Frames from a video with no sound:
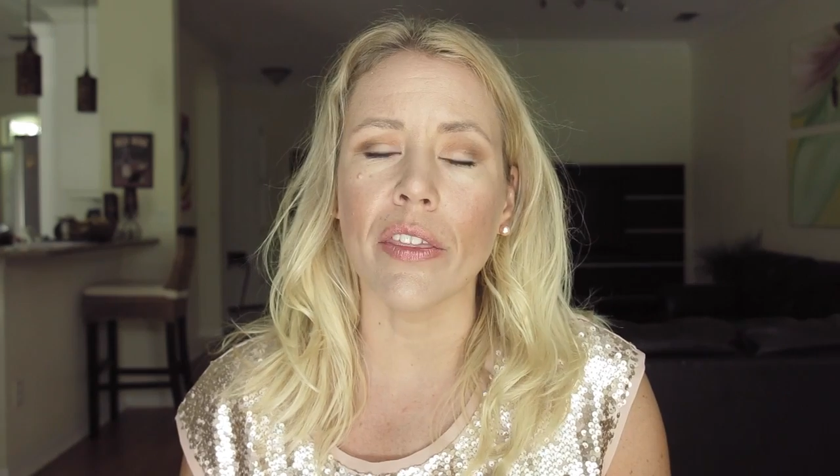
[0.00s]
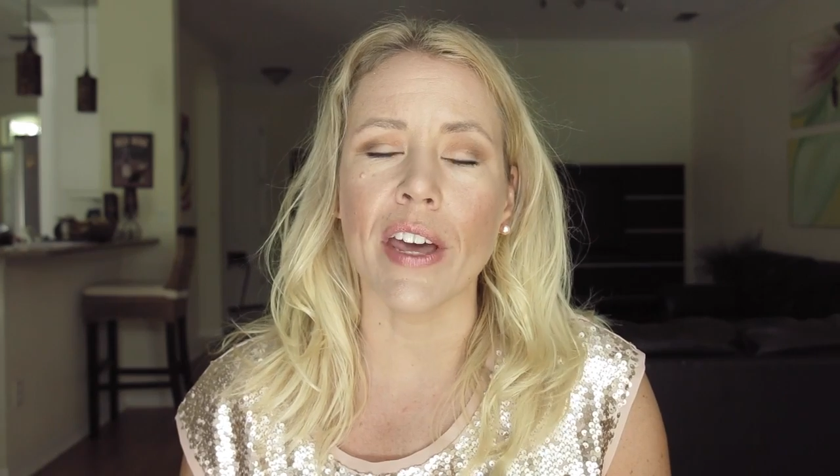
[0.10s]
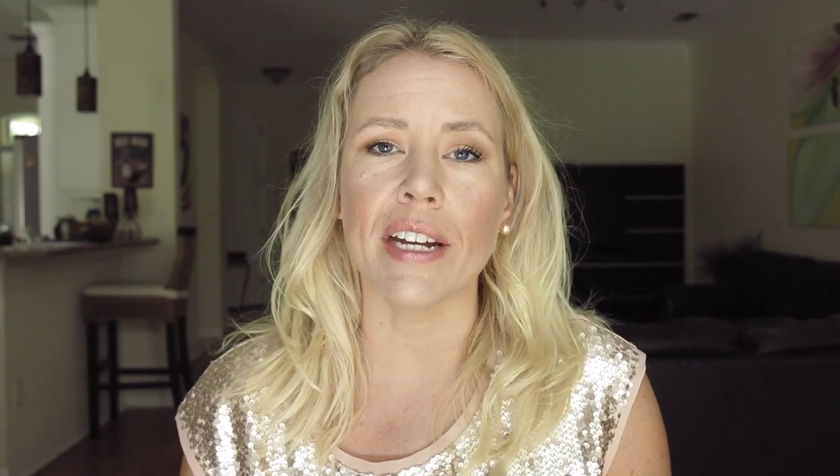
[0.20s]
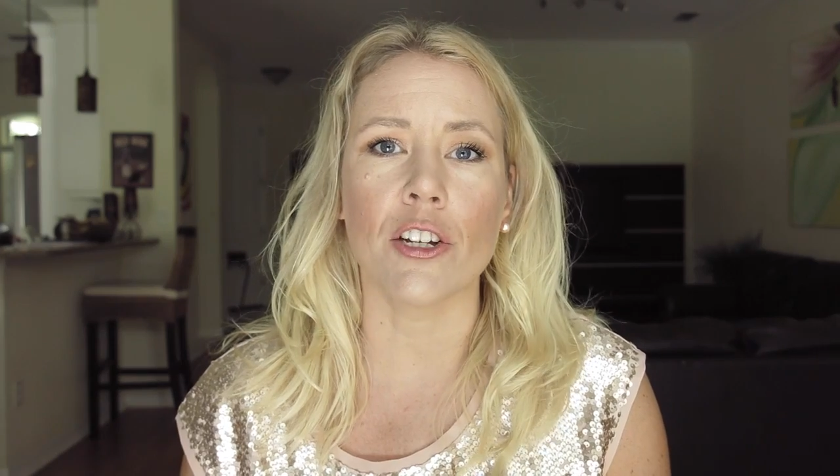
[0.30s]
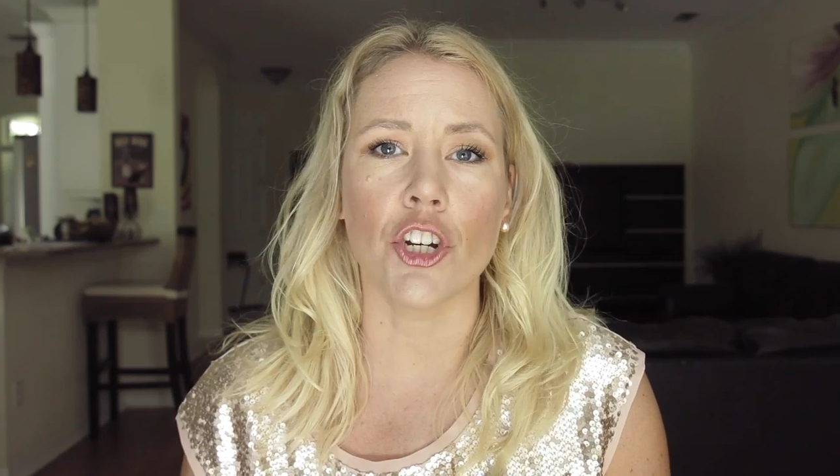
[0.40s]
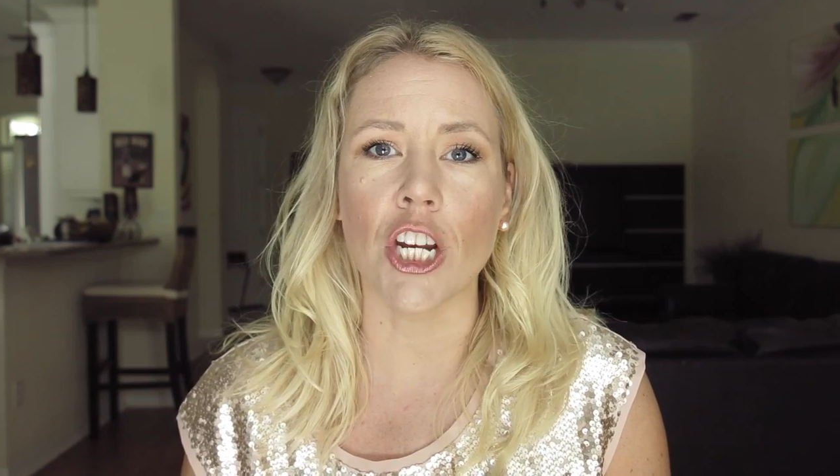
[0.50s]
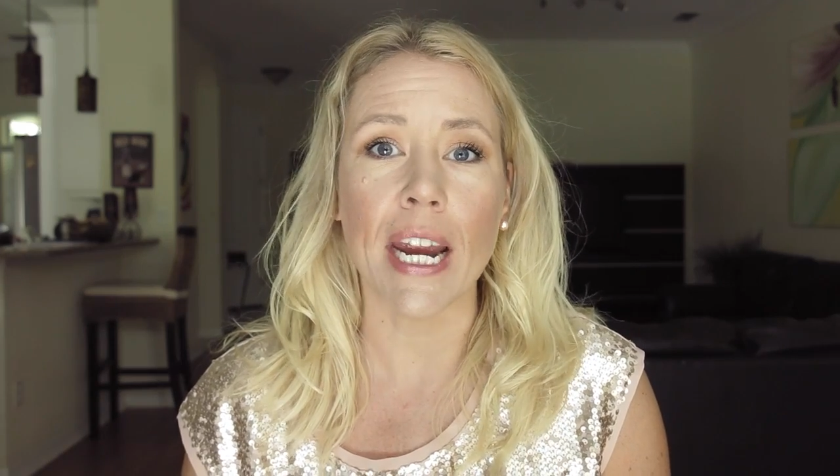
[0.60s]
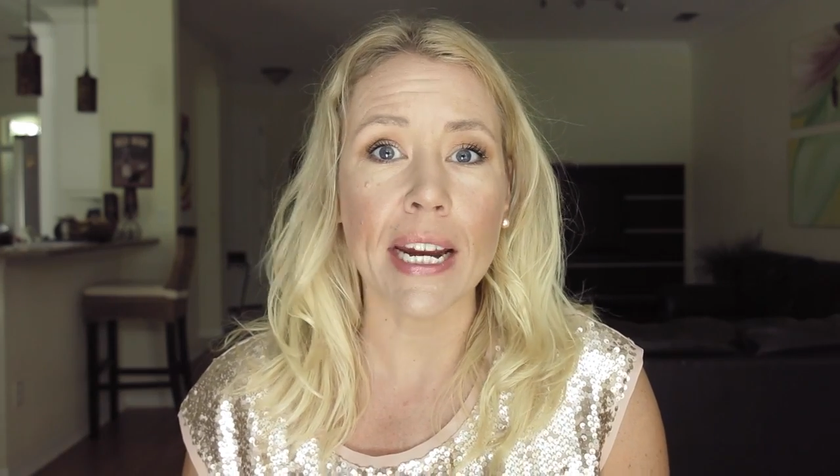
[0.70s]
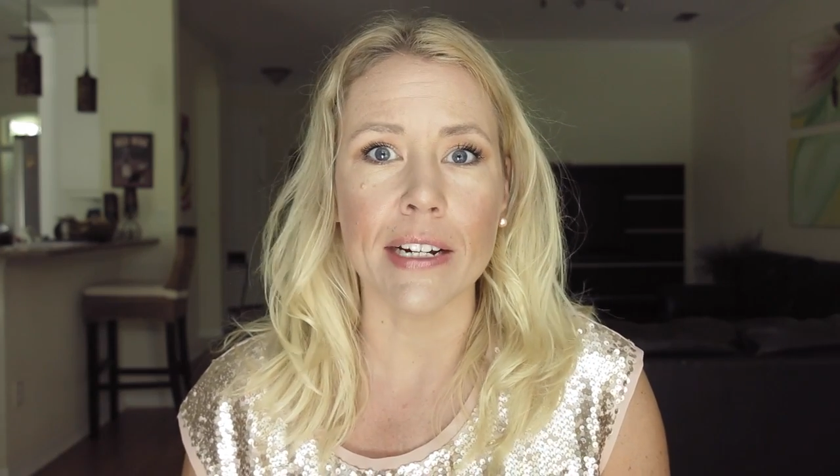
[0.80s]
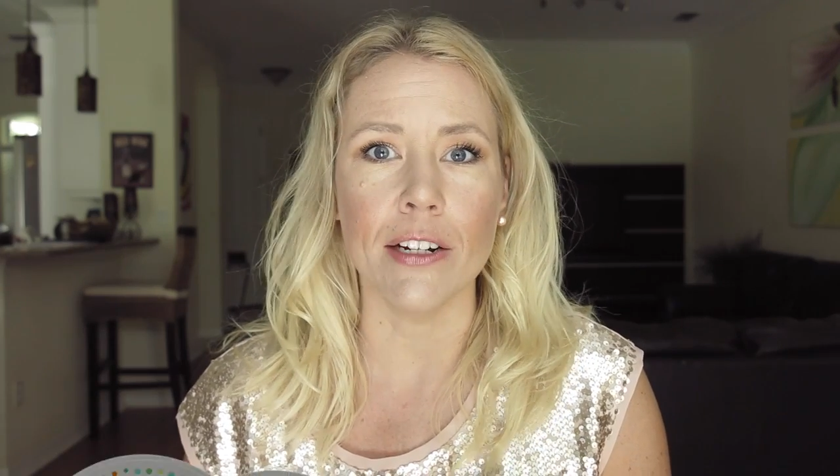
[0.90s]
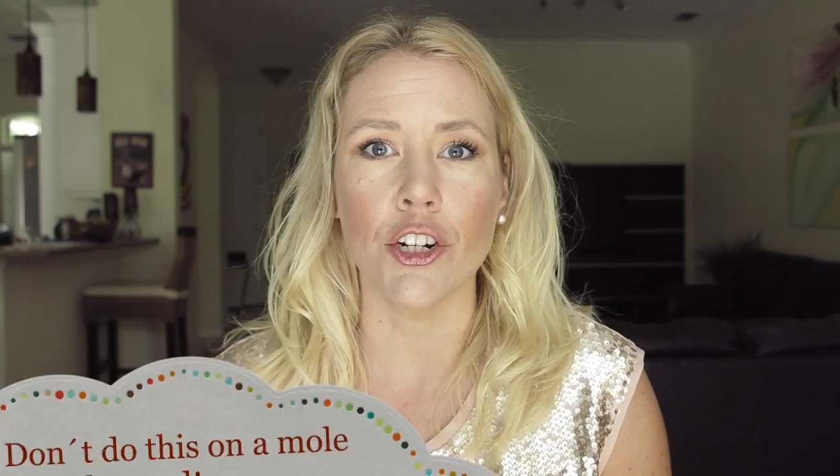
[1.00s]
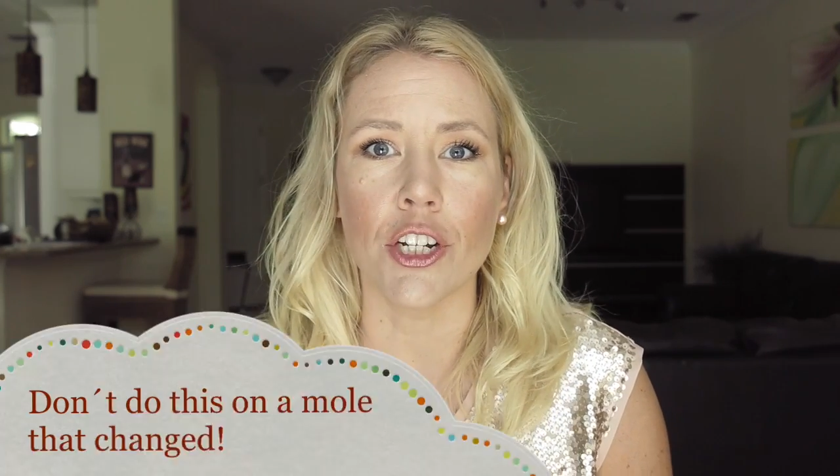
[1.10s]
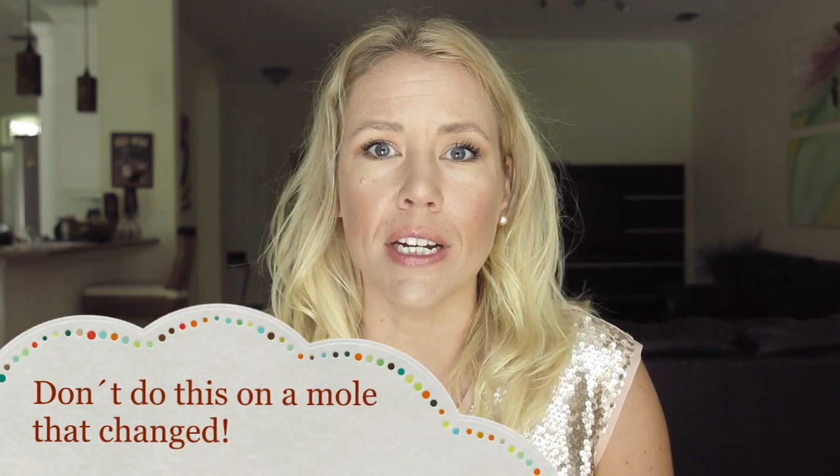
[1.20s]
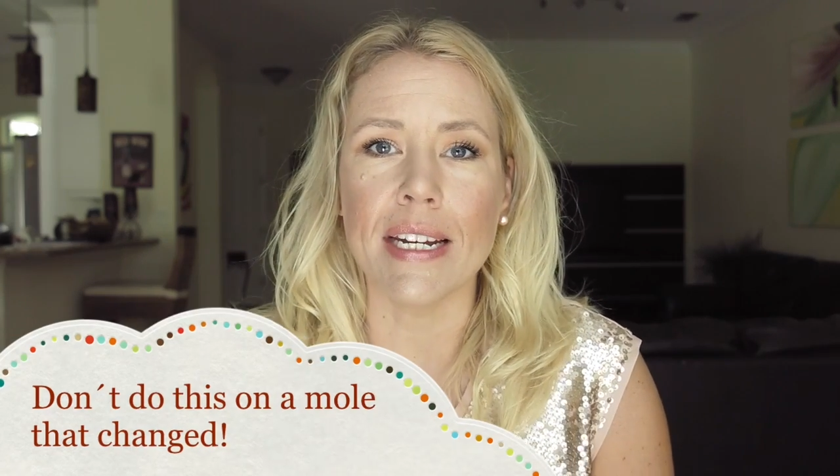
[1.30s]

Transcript: that changed